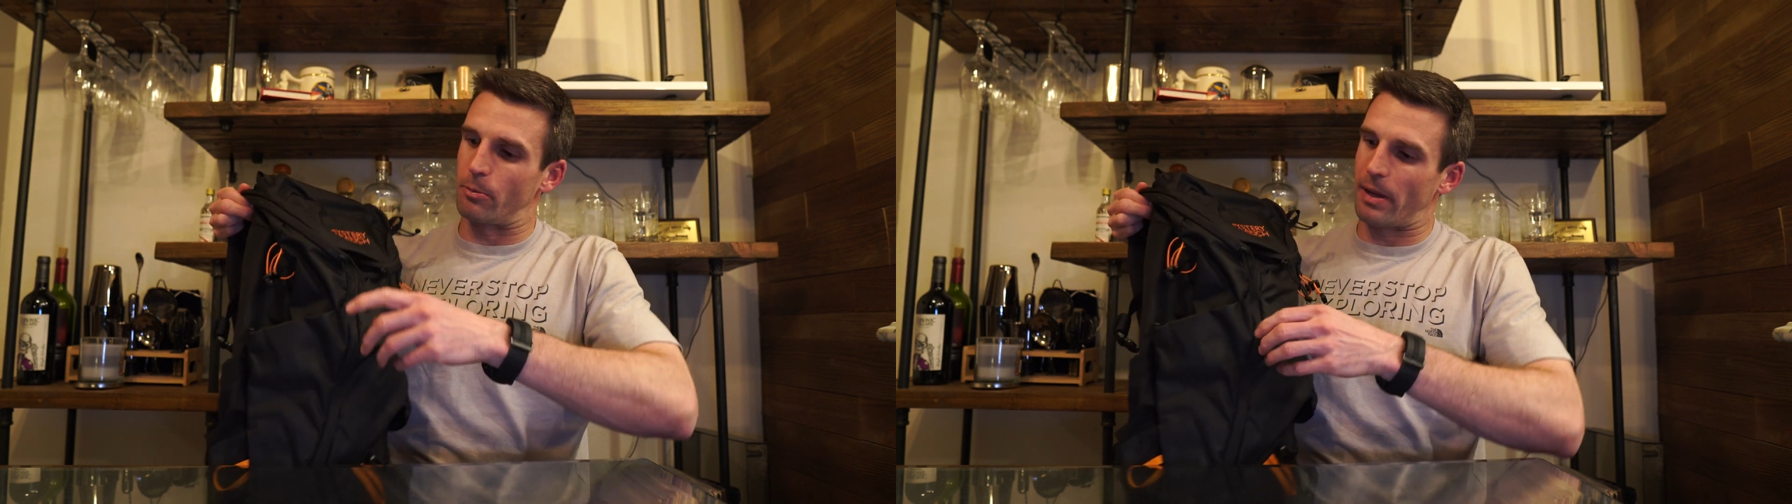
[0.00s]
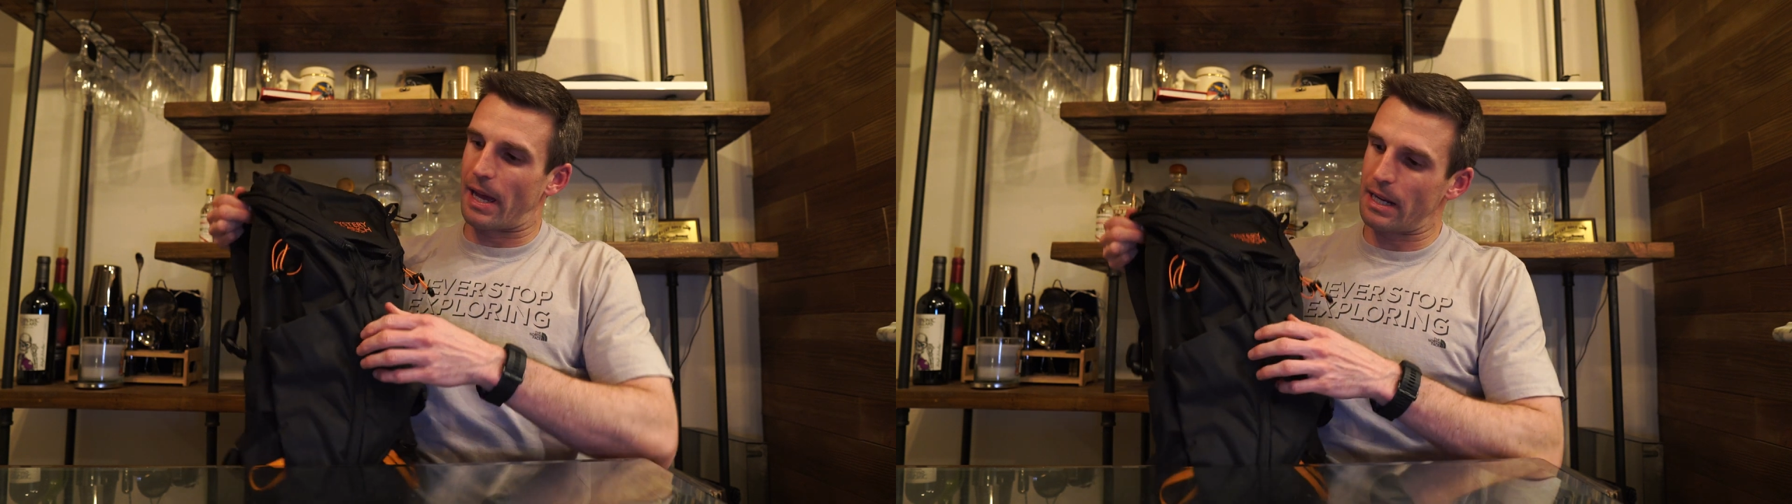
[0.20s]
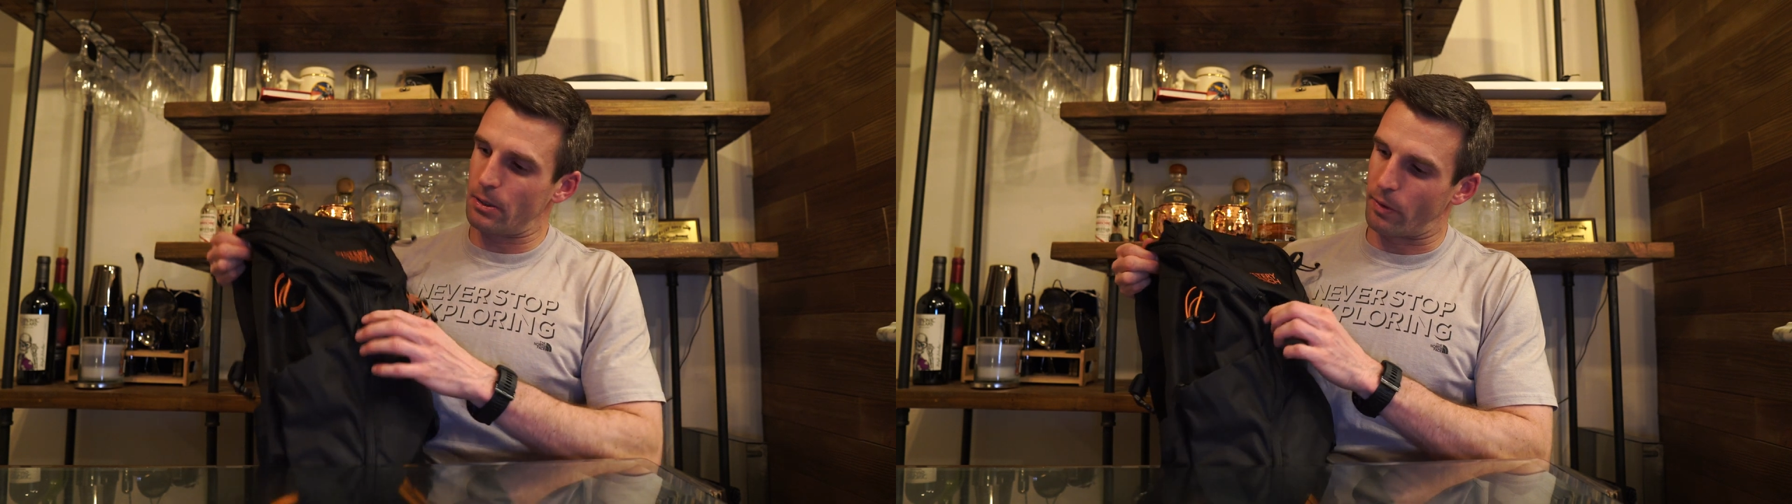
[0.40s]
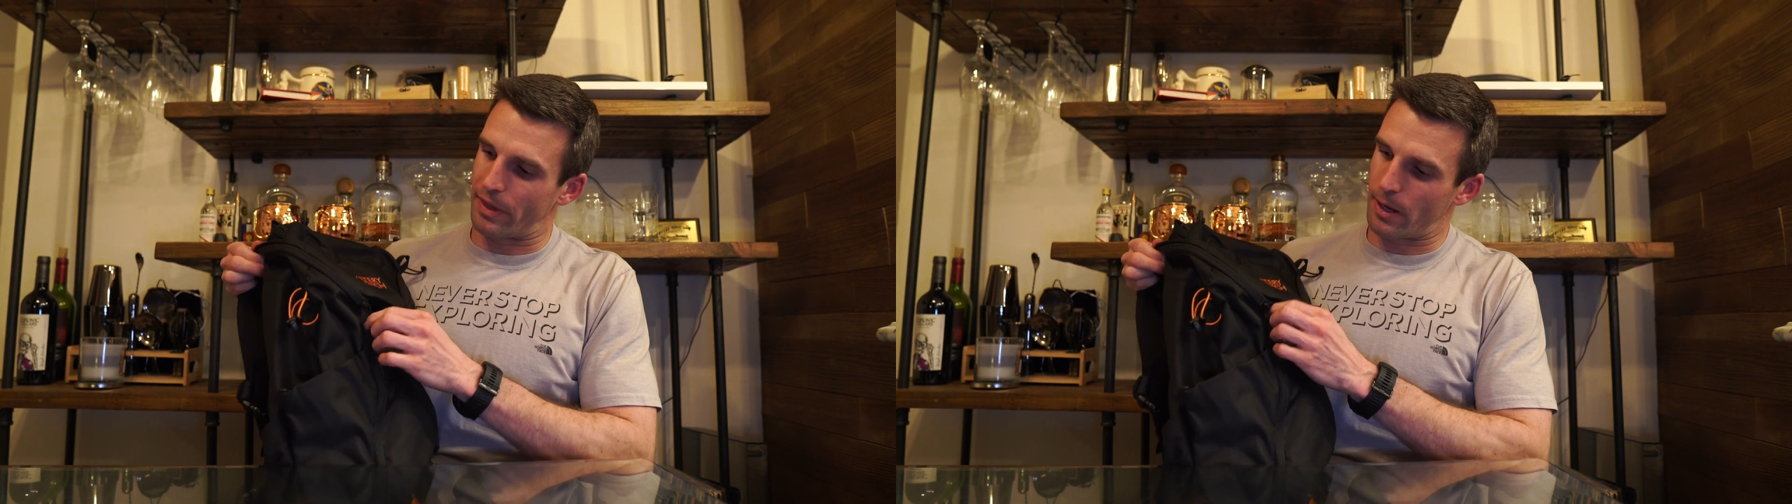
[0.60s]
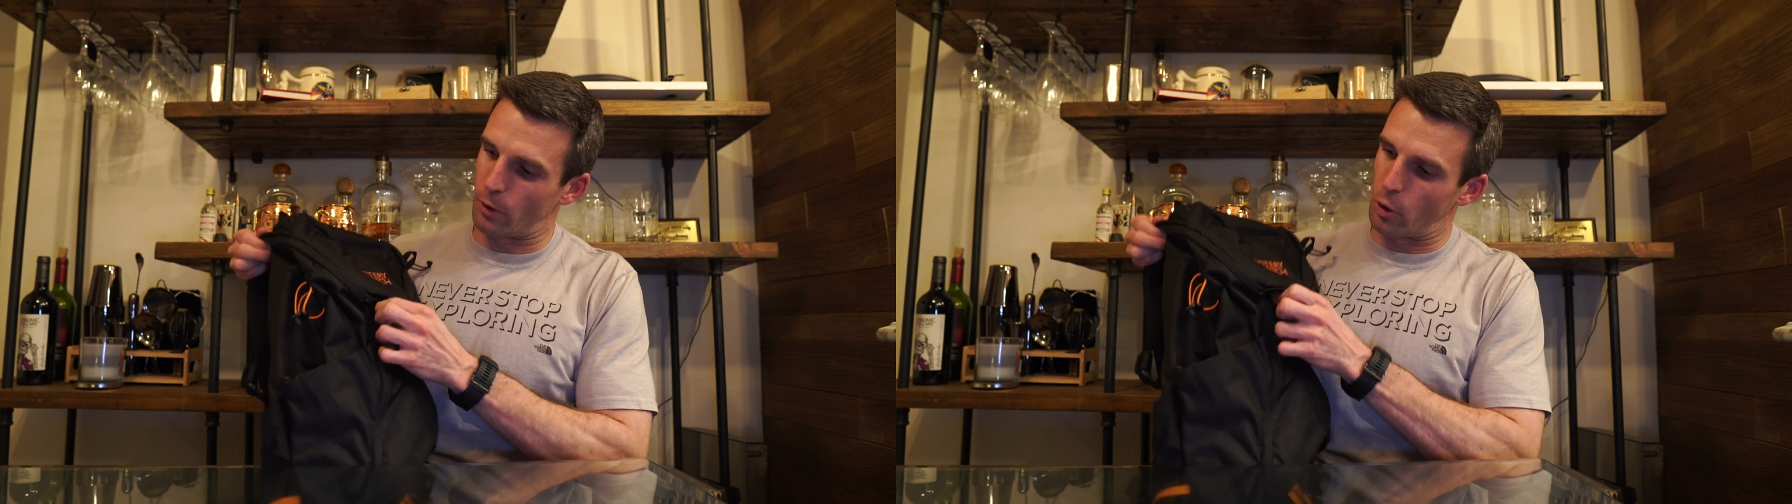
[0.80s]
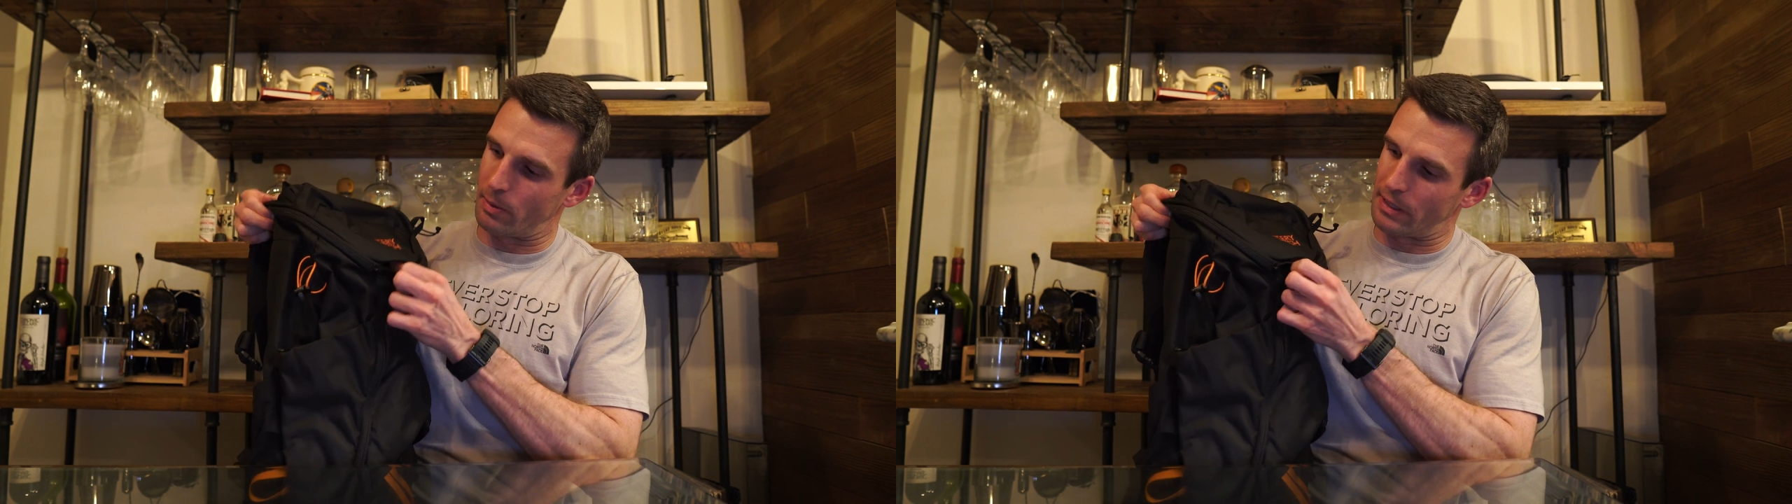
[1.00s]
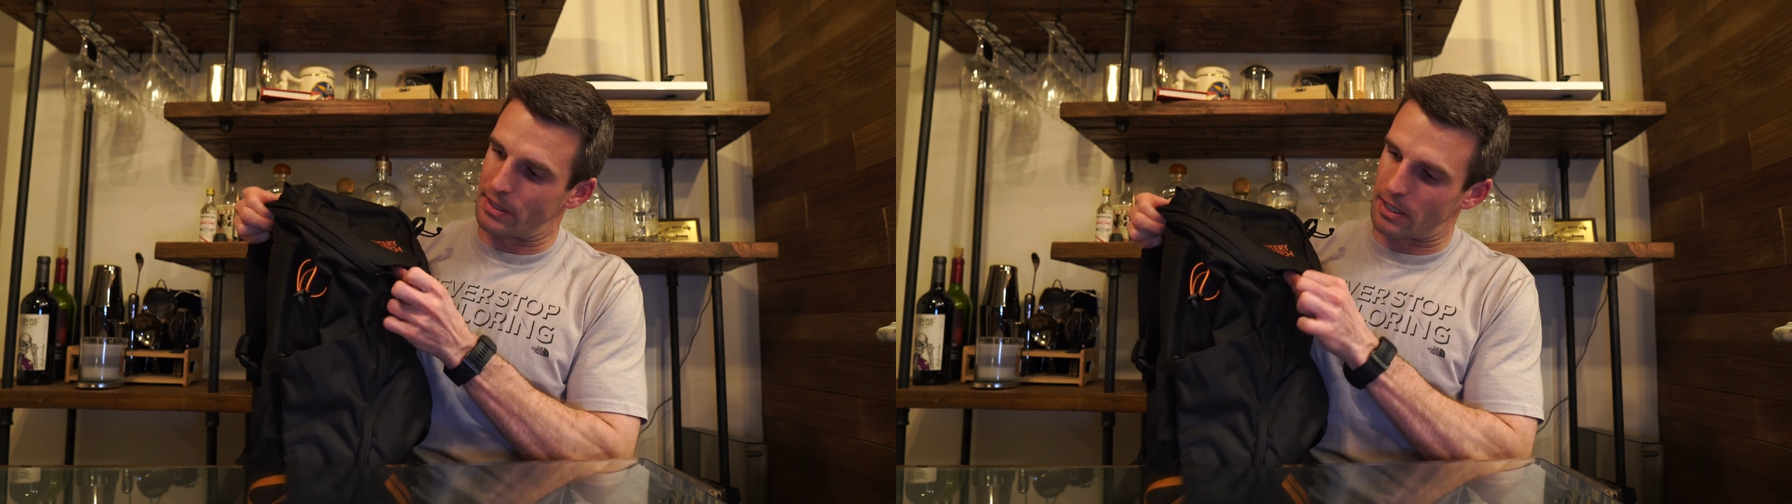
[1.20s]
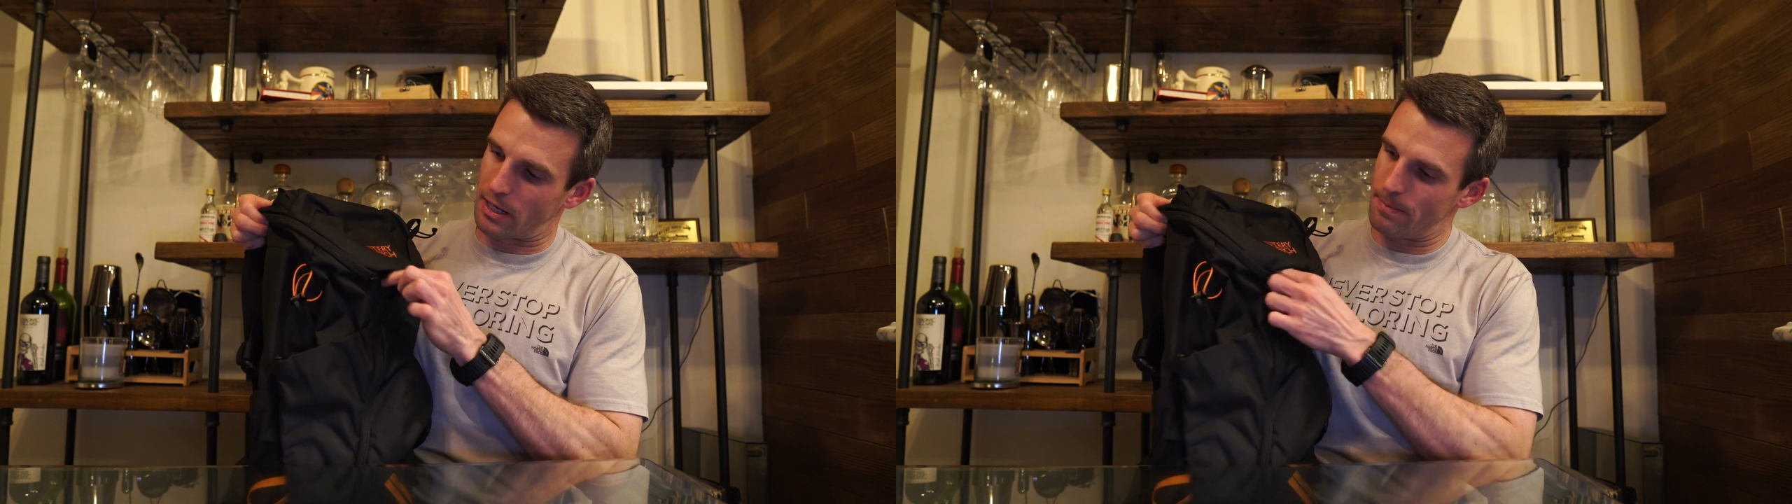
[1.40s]
pack without opening the
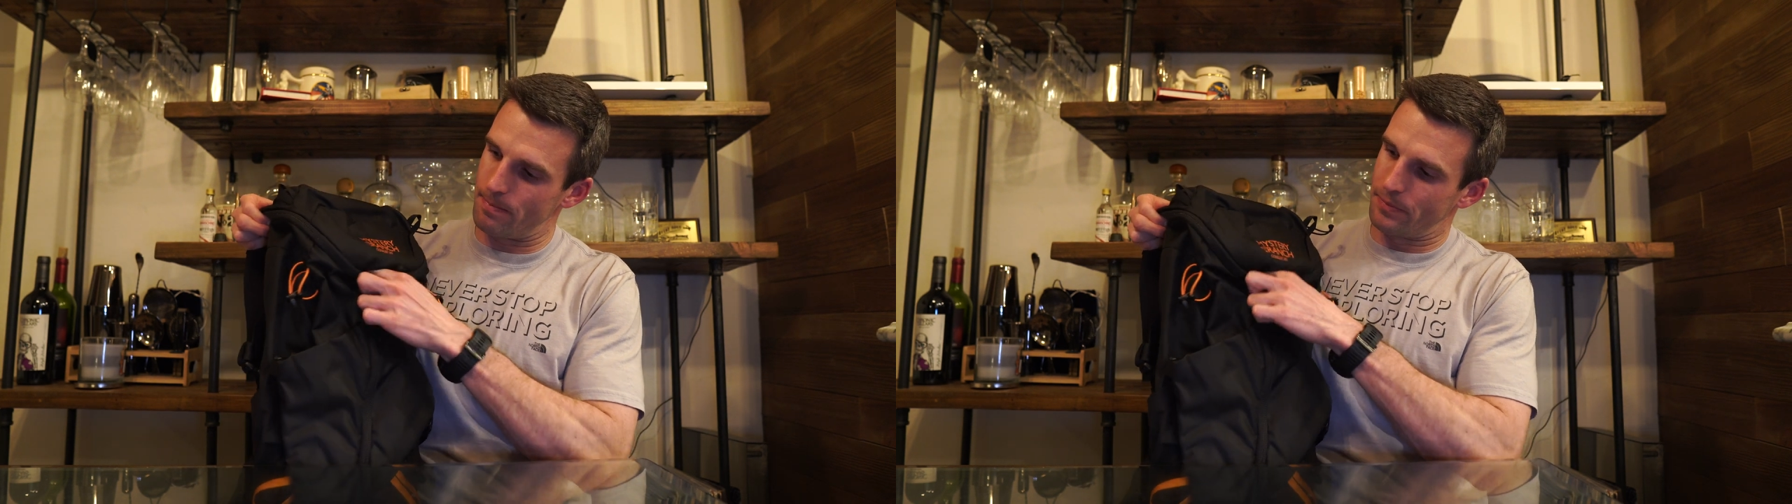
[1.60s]
top,